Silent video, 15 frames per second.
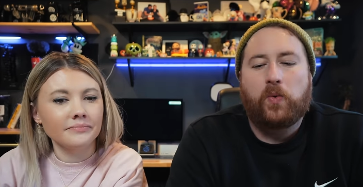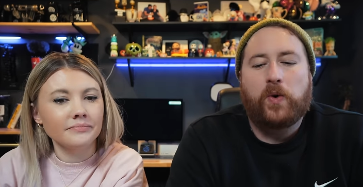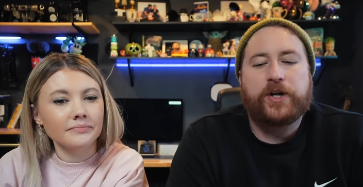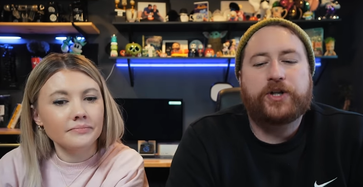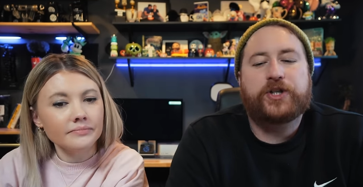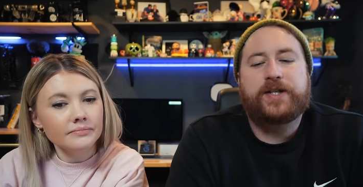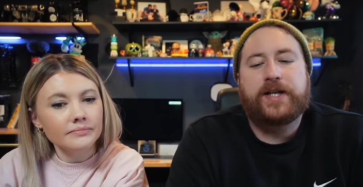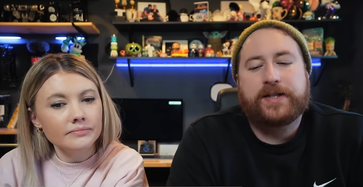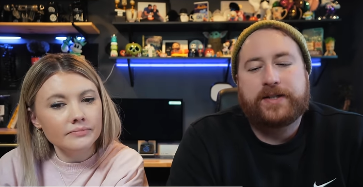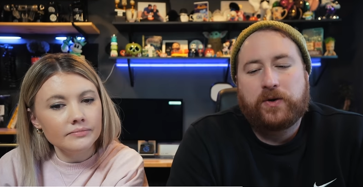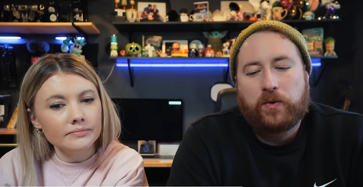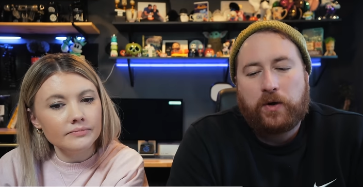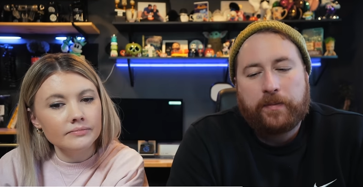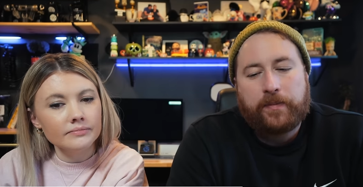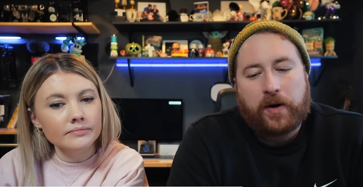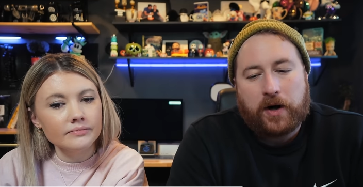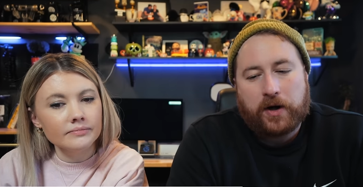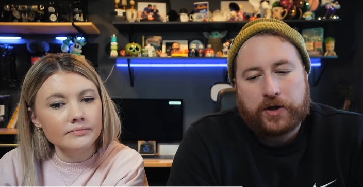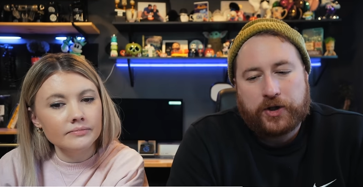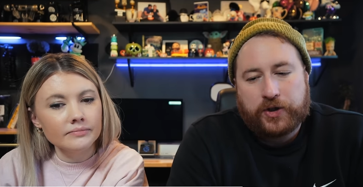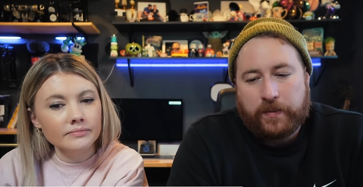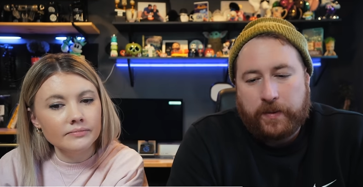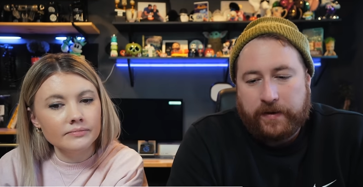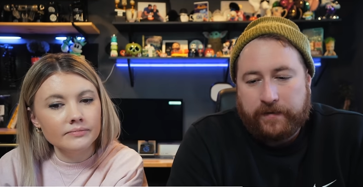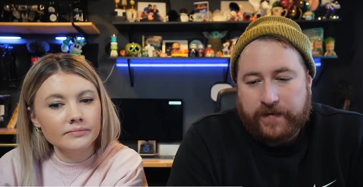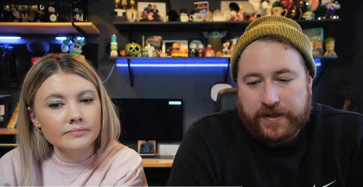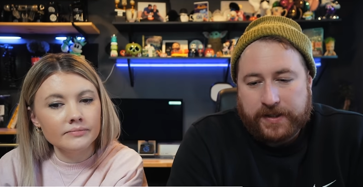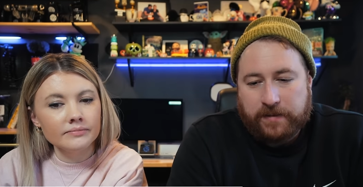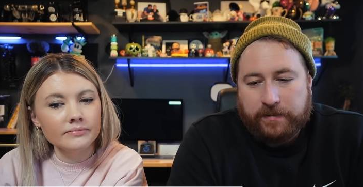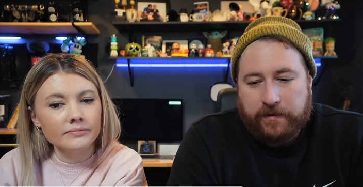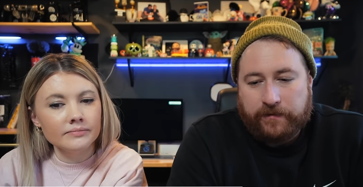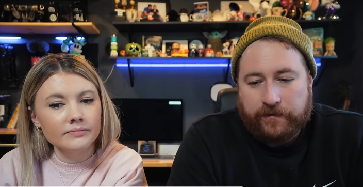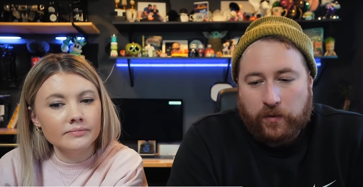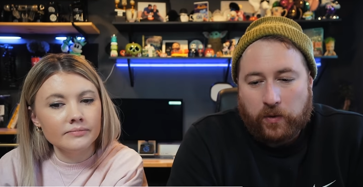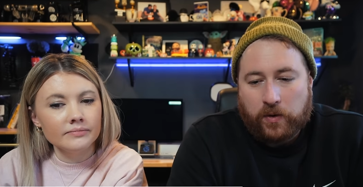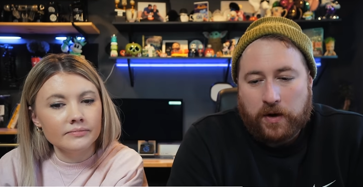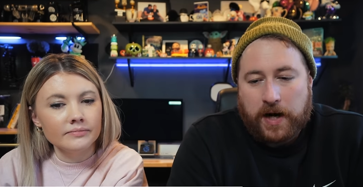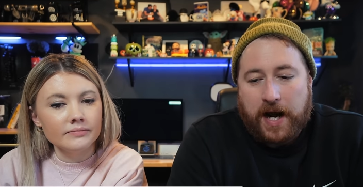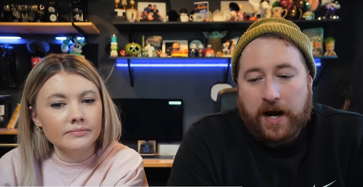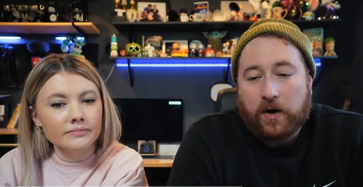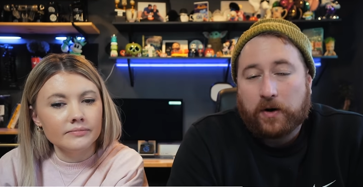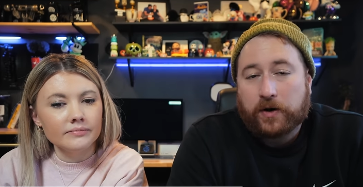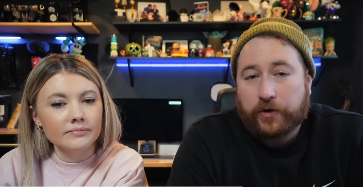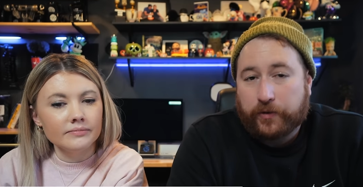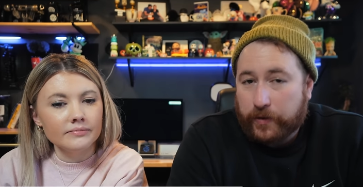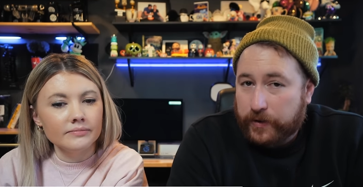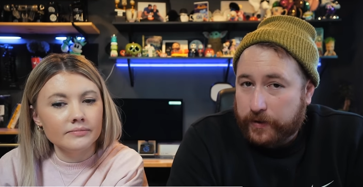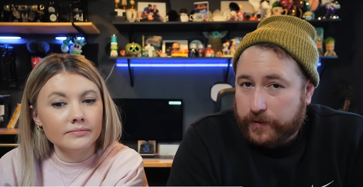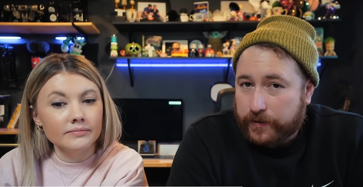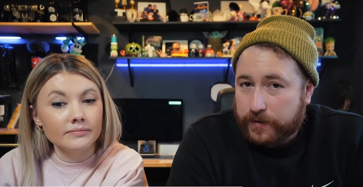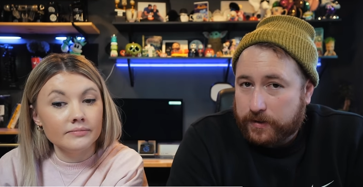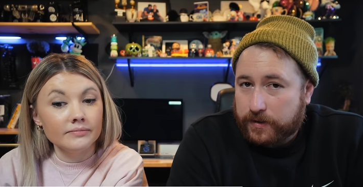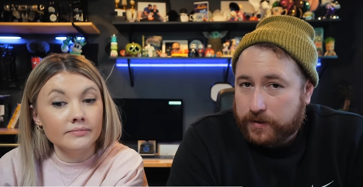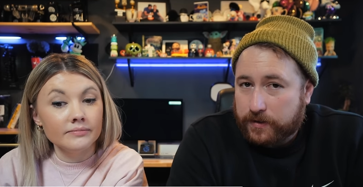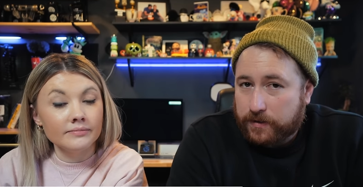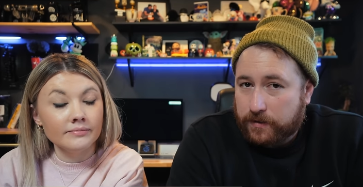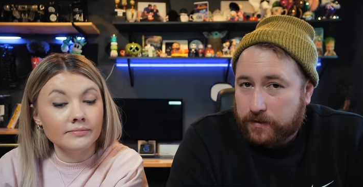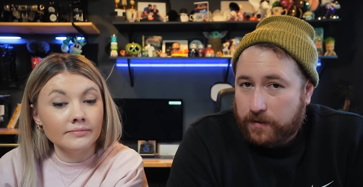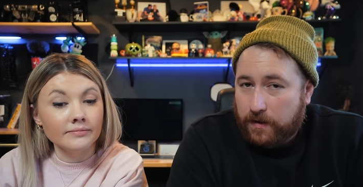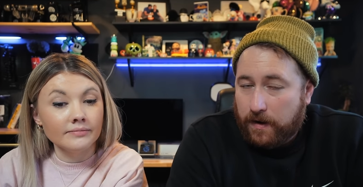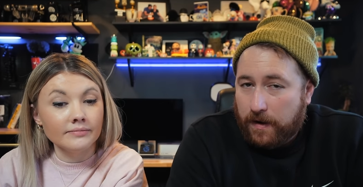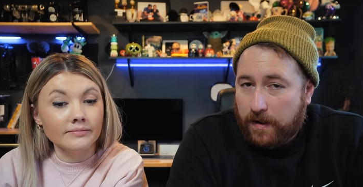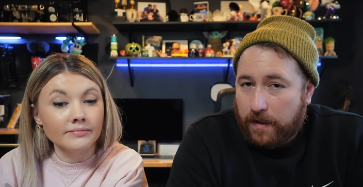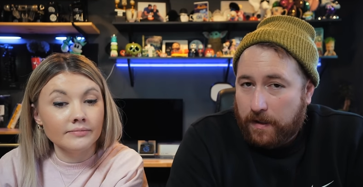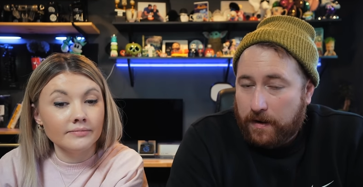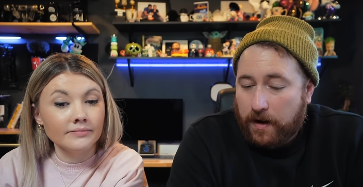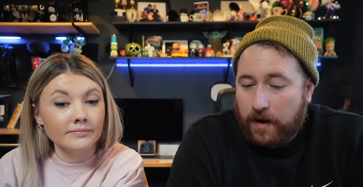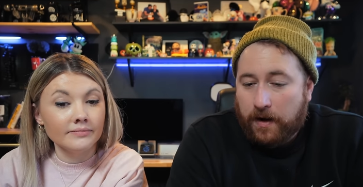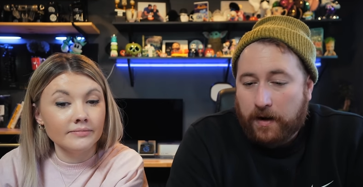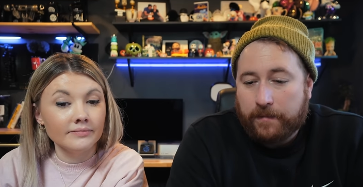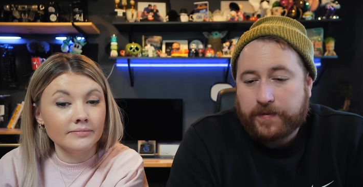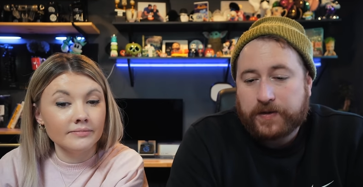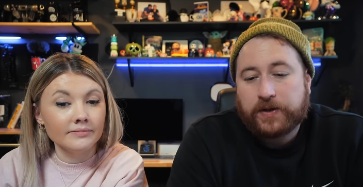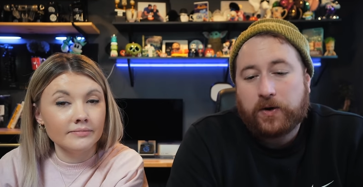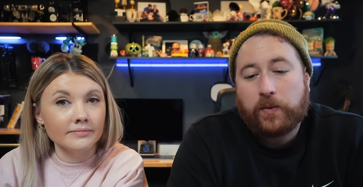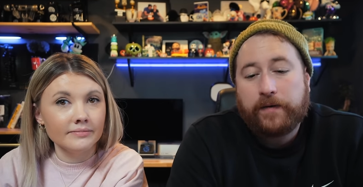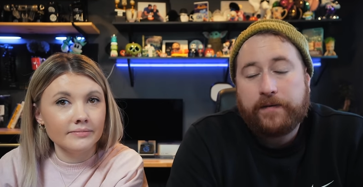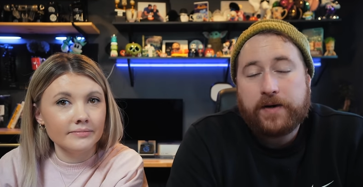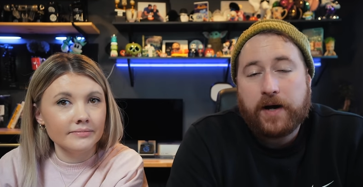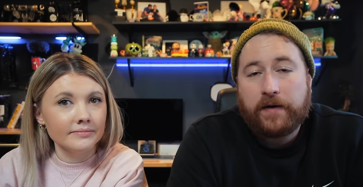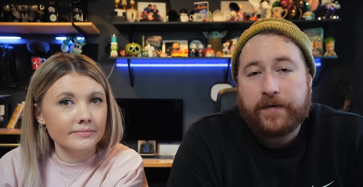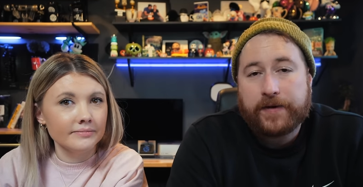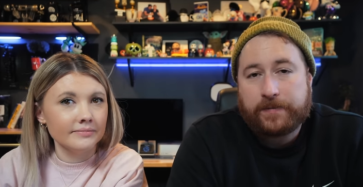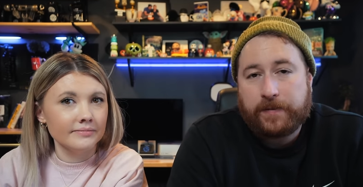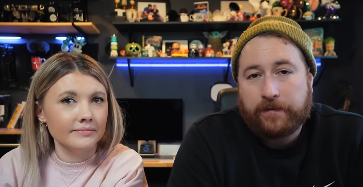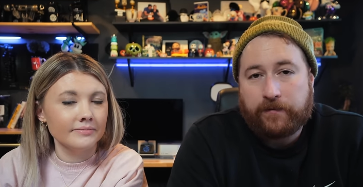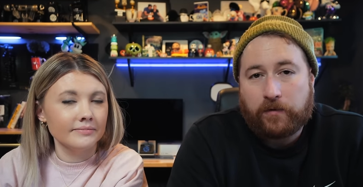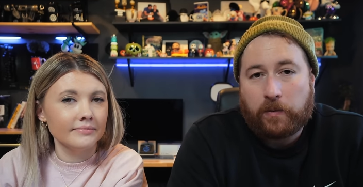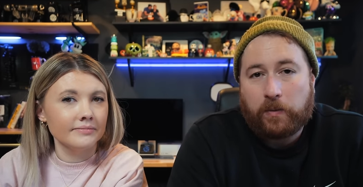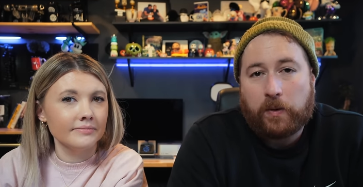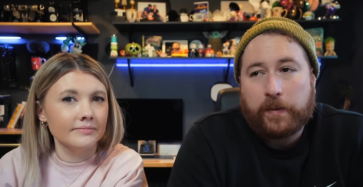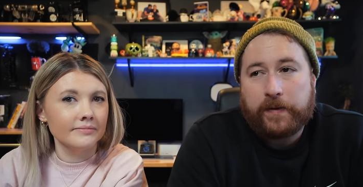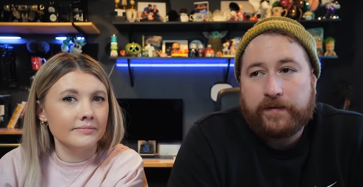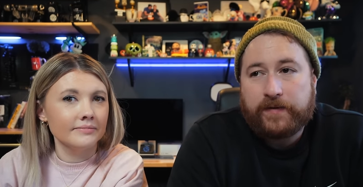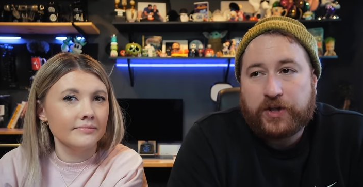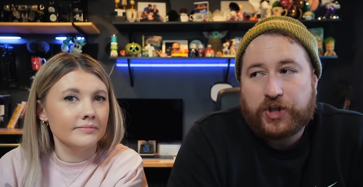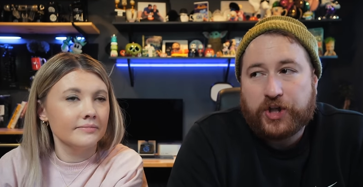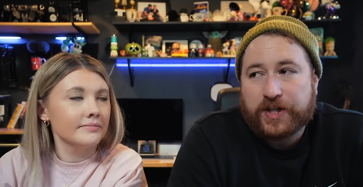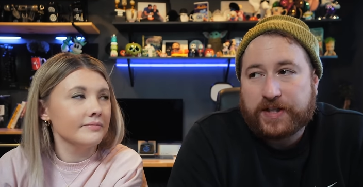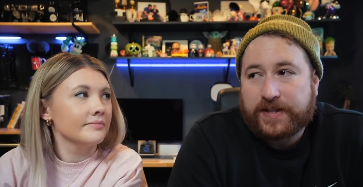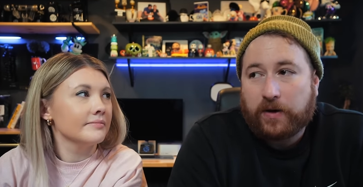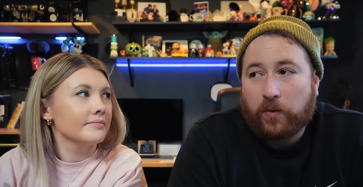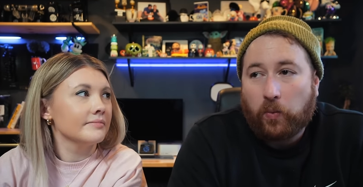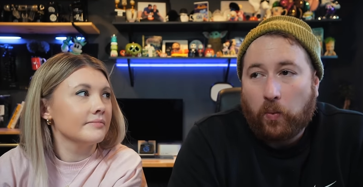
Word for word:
Speaker 1: which Disney World park should we visit before our cruise? Mm. Um, so we've done this before where we just did